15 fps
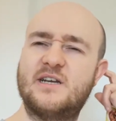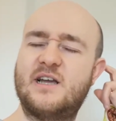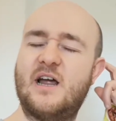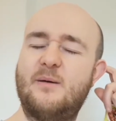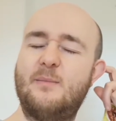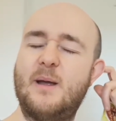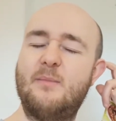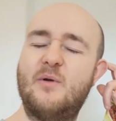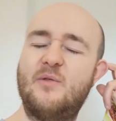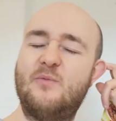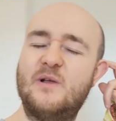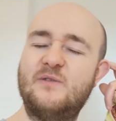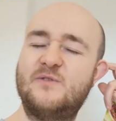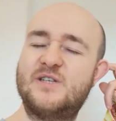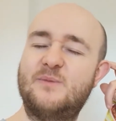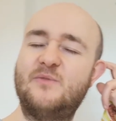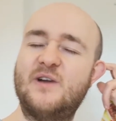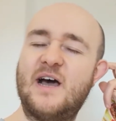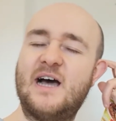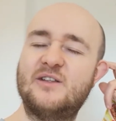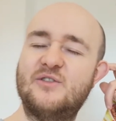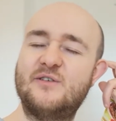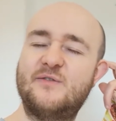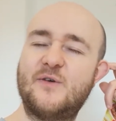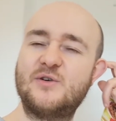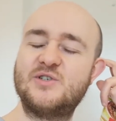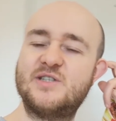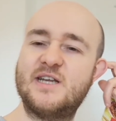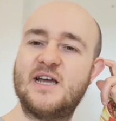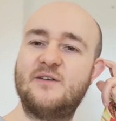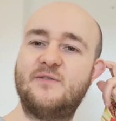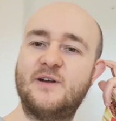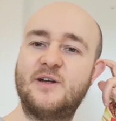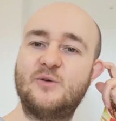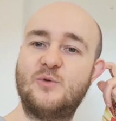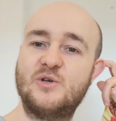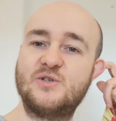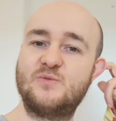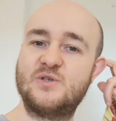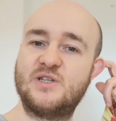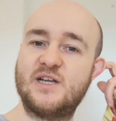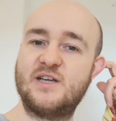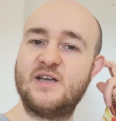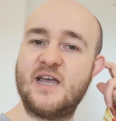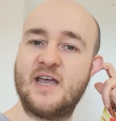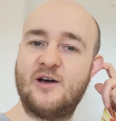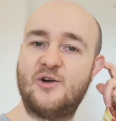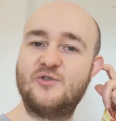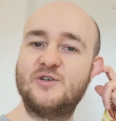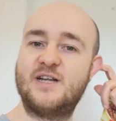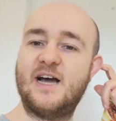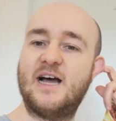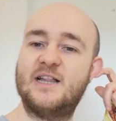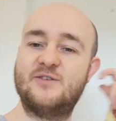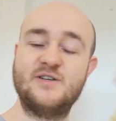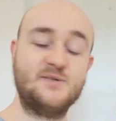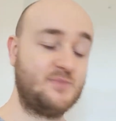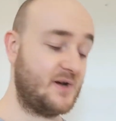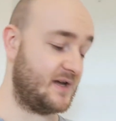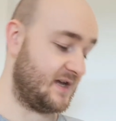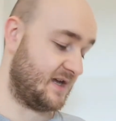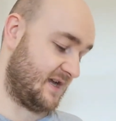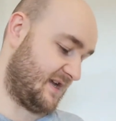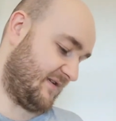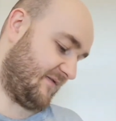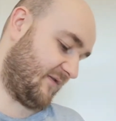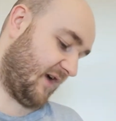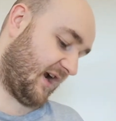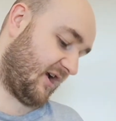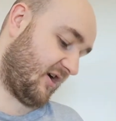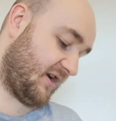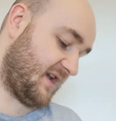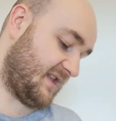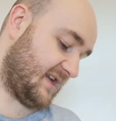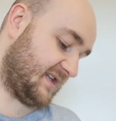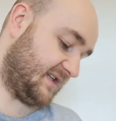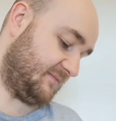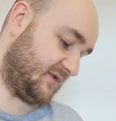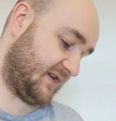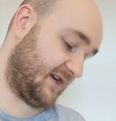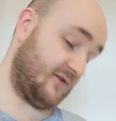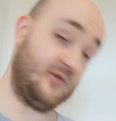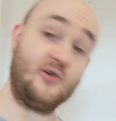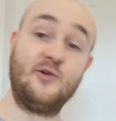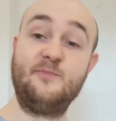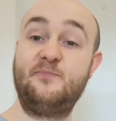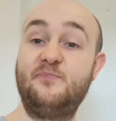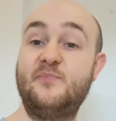I can't remember. Something I had on the first day, I think it was like 800 calories. But for a curry, that seems like a lot.